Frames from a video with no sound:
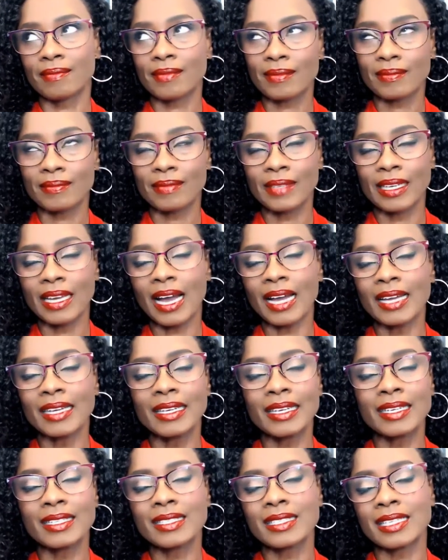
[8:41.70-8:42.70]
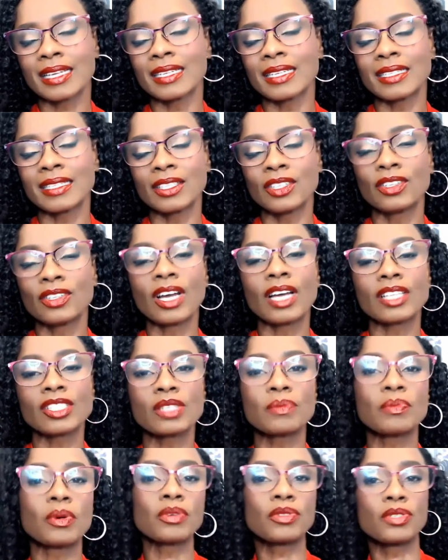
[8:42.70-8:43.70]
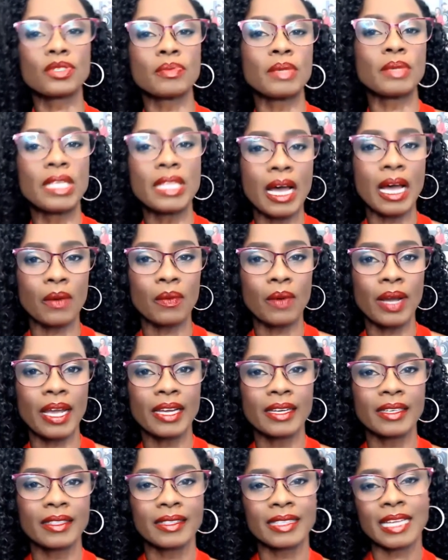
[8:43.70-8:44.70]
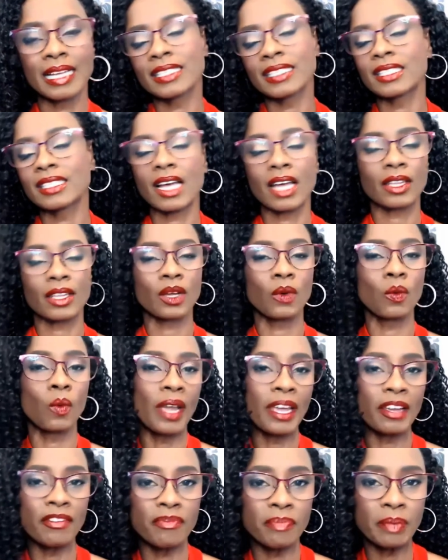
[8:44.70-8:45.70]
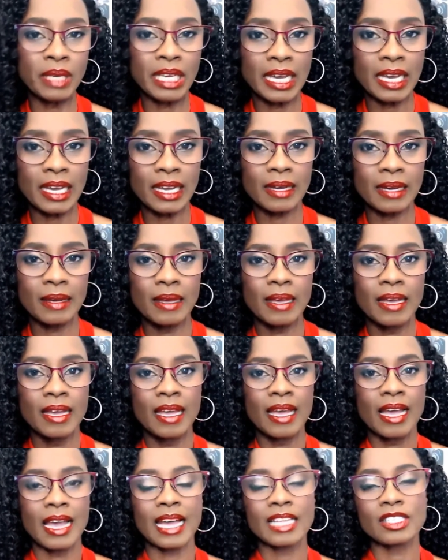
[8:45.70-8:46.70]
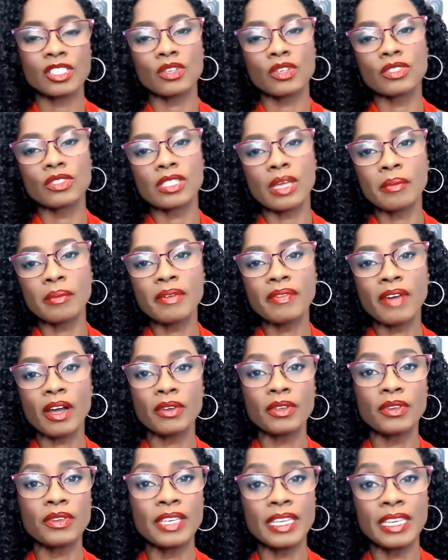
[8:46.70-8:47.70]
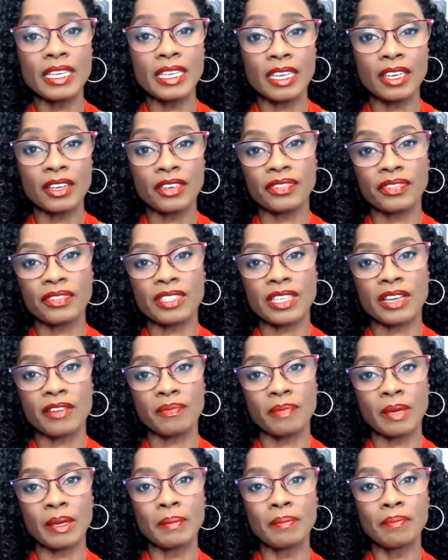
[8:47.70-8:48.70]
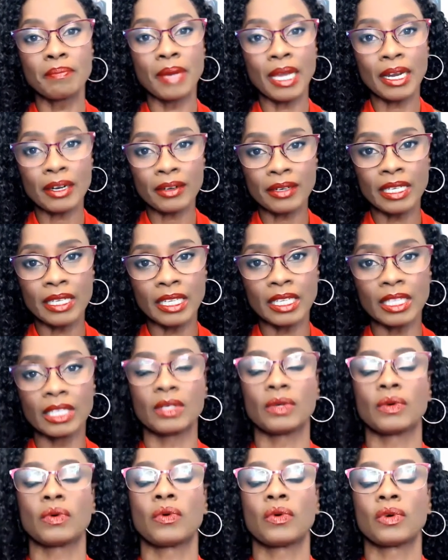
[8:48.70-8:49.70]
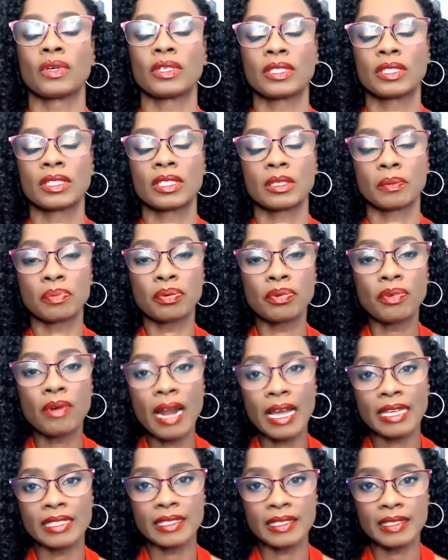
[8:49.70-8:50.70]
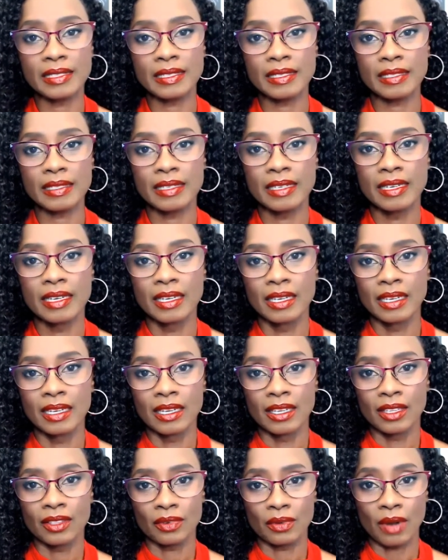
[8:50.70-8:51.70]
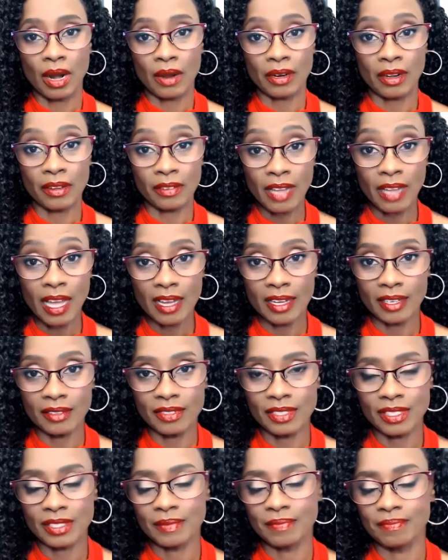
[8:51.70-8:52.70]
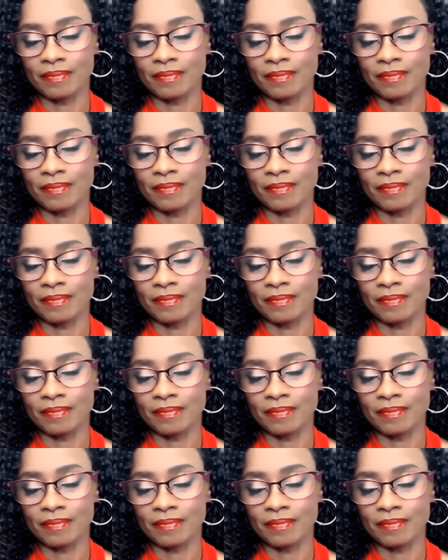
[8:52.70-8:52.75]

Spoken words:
the idea is that you're not supposed to be that way. That's not a way of being. And so some of our unique gifts have been buried or suppressed throughout our lives.